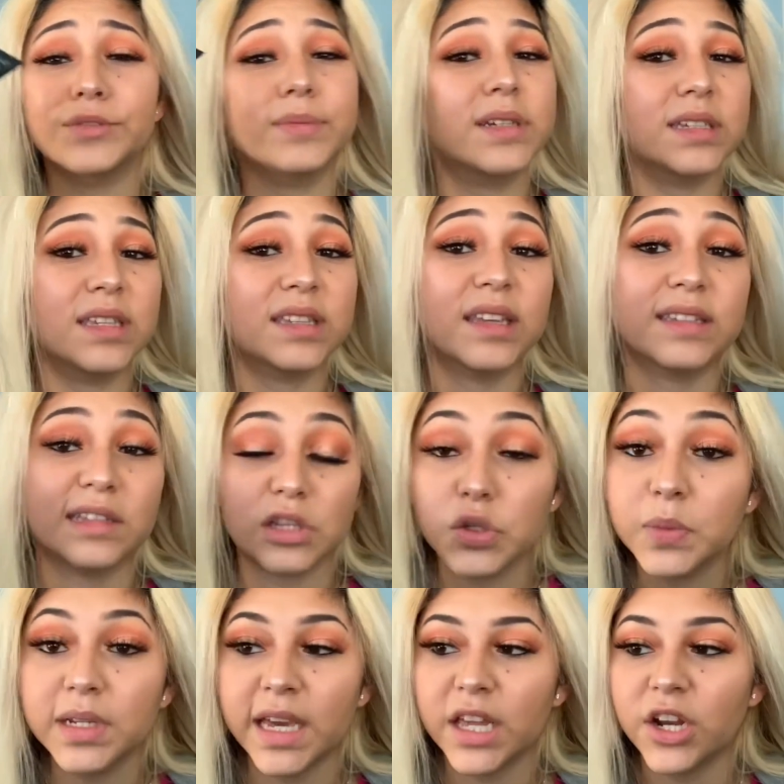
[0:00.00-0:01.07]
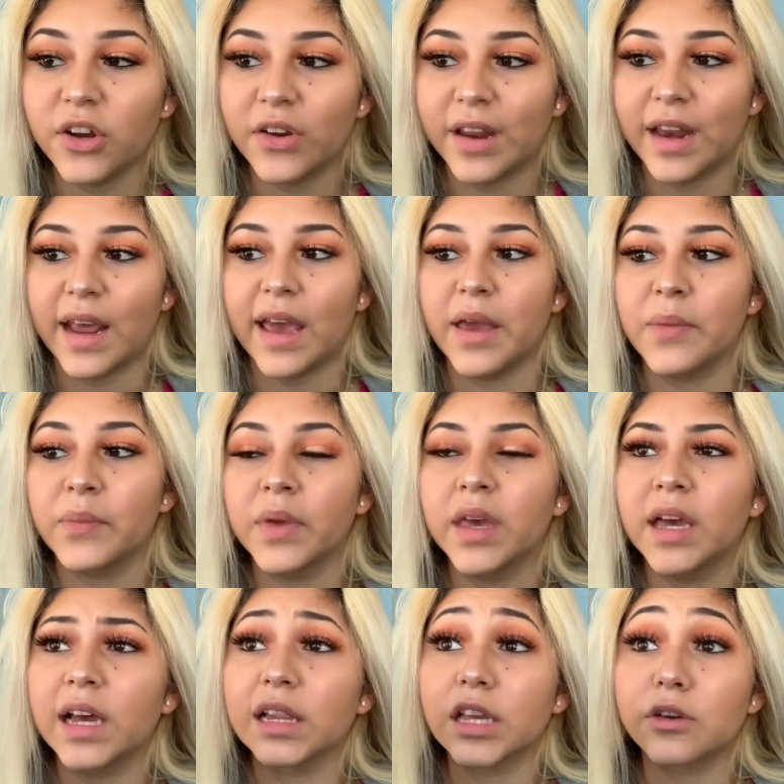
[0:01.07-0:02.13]
because it says illuminator and I'm
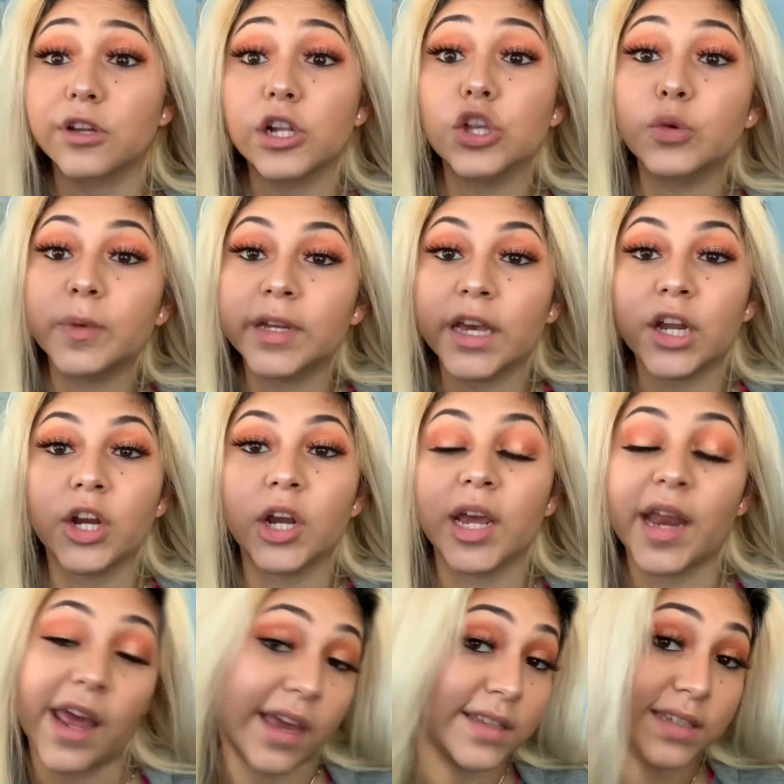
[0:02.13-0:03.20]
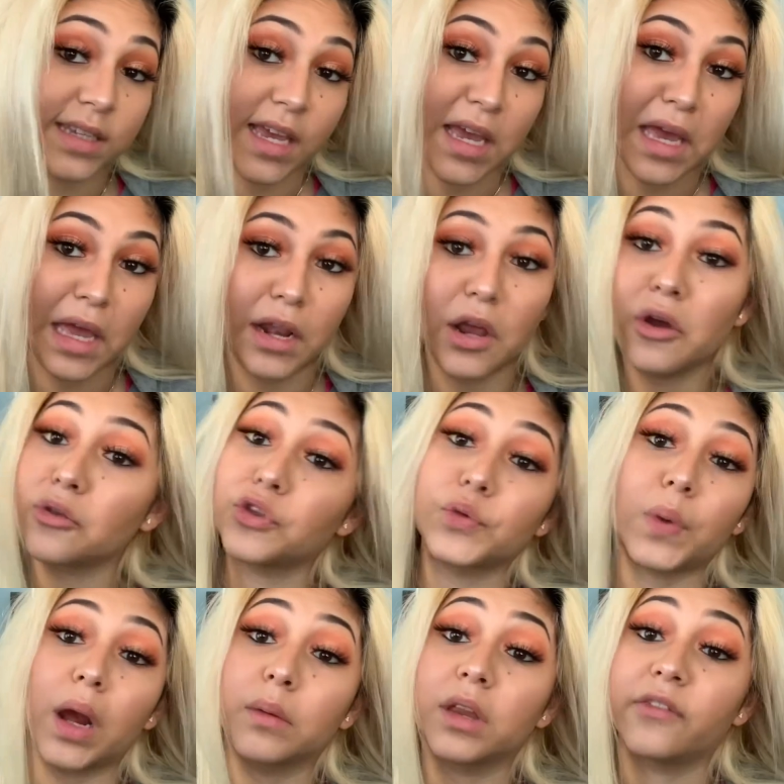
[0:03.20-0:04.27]
a liquid illuminator, and I said, oh, this is
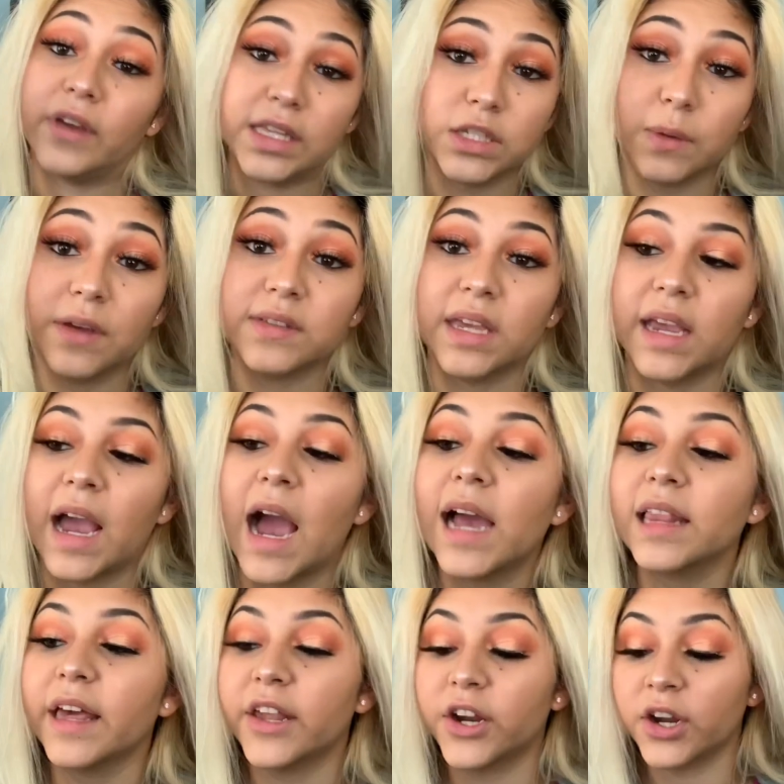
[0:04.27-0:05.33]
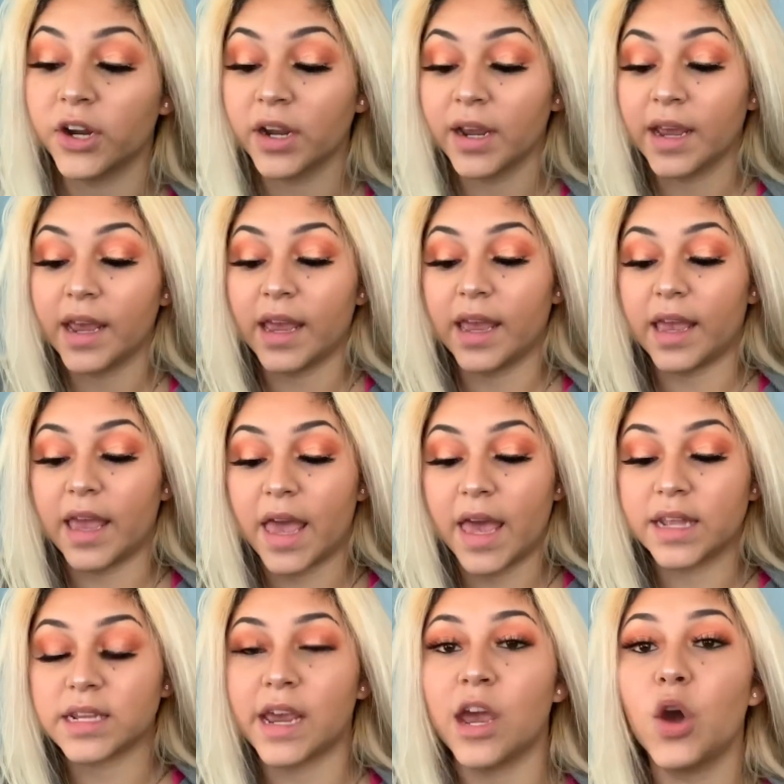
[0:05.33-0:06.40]
probably a fancy way of saying highlighter.
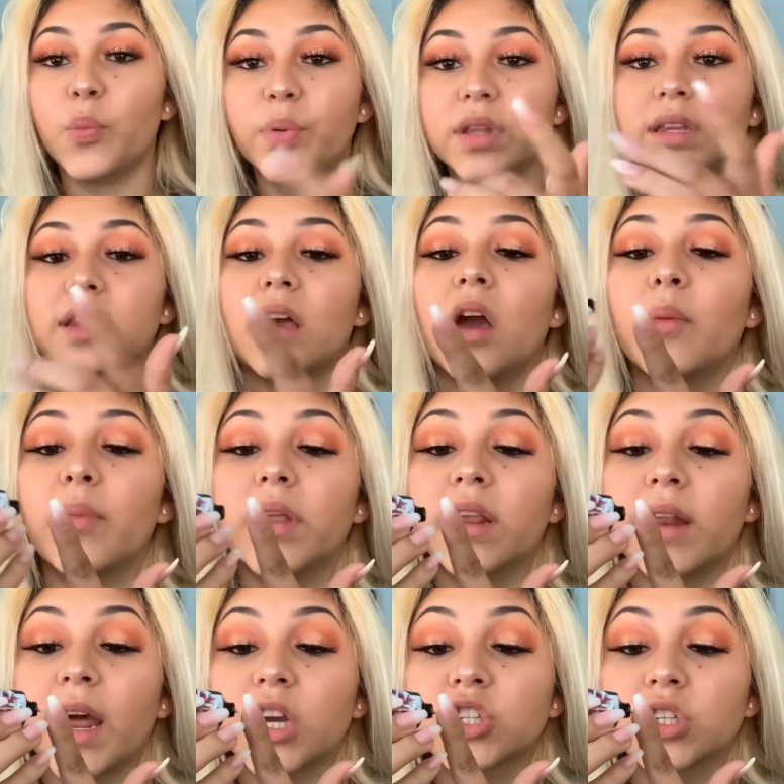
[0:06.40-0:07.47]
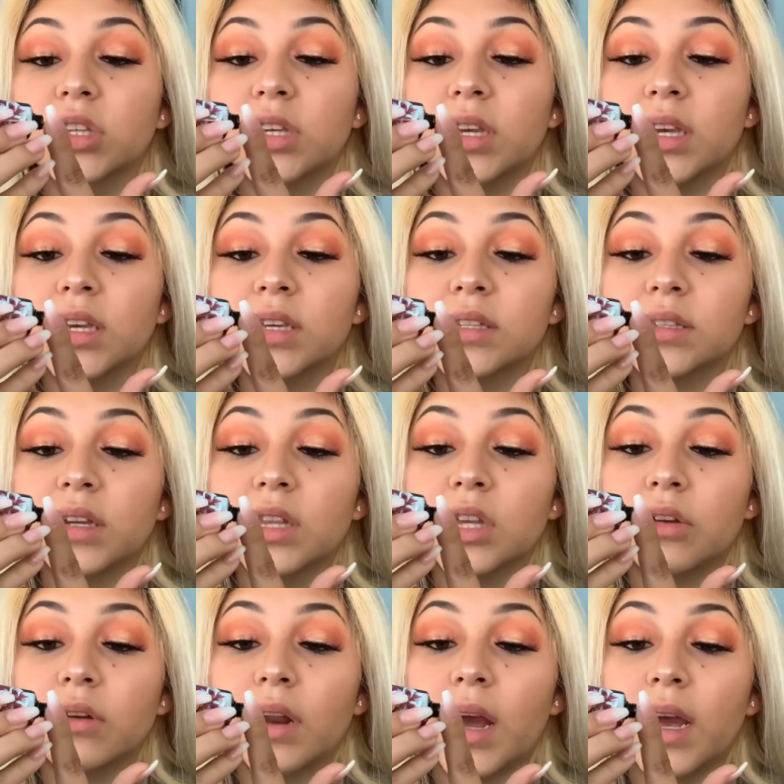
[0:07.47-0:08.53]
And I opened it up and it actually is a
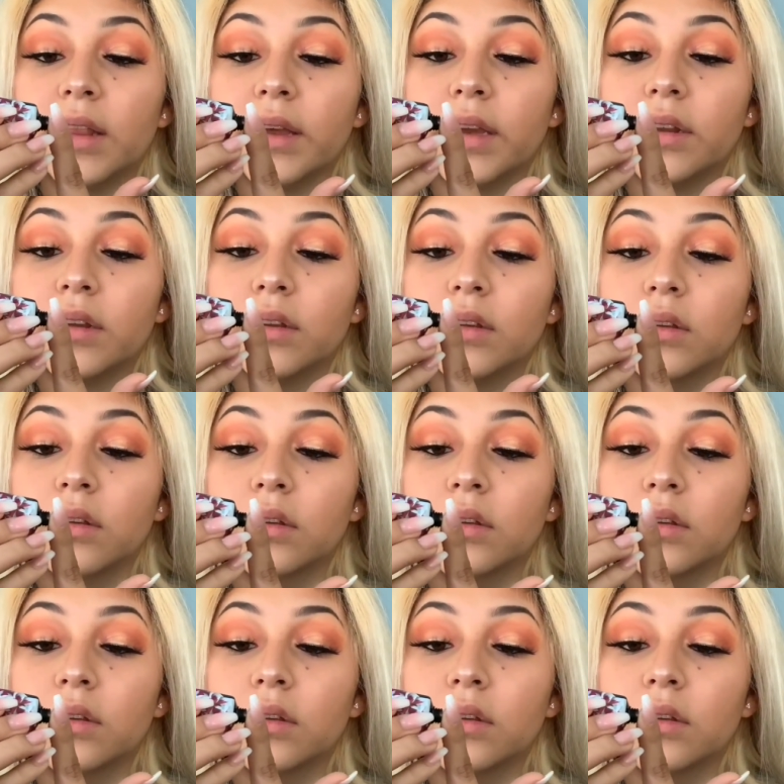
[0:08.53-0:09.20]
liquid highlighter.